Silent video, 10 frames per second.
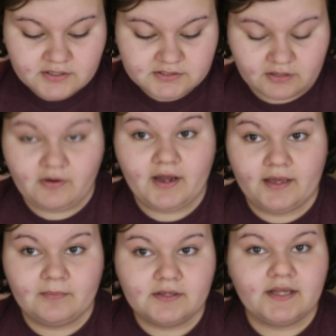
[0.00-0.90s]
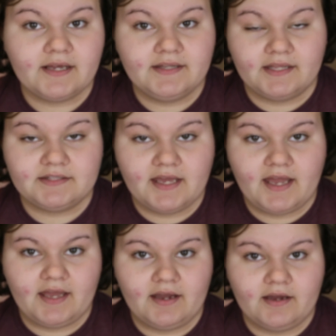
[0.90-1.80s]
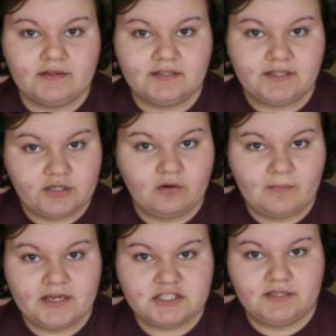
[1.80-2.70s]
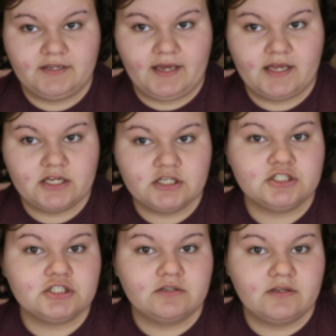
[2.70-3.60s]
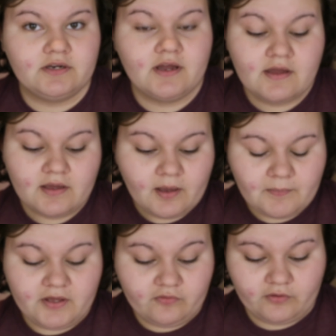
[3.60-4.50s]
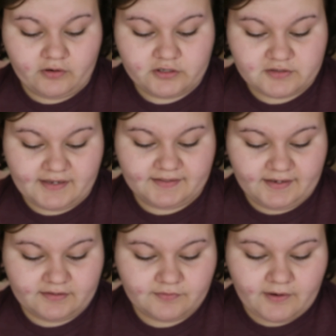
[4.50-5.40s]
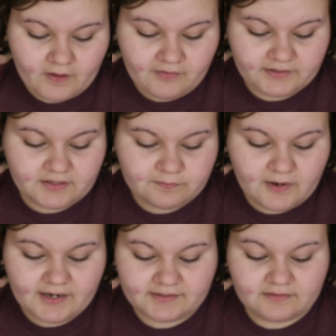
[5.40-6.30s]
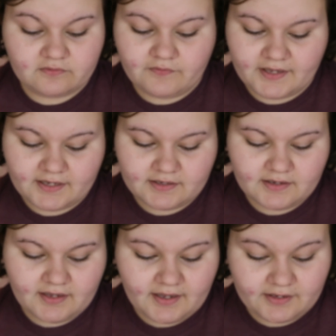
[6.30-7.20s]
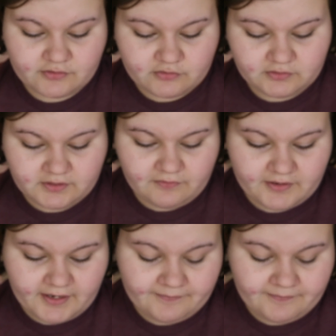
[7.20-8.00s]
So I am glad that they don't mention that it should be for dry skin as well. Alright, this product is vegan and cruelty free.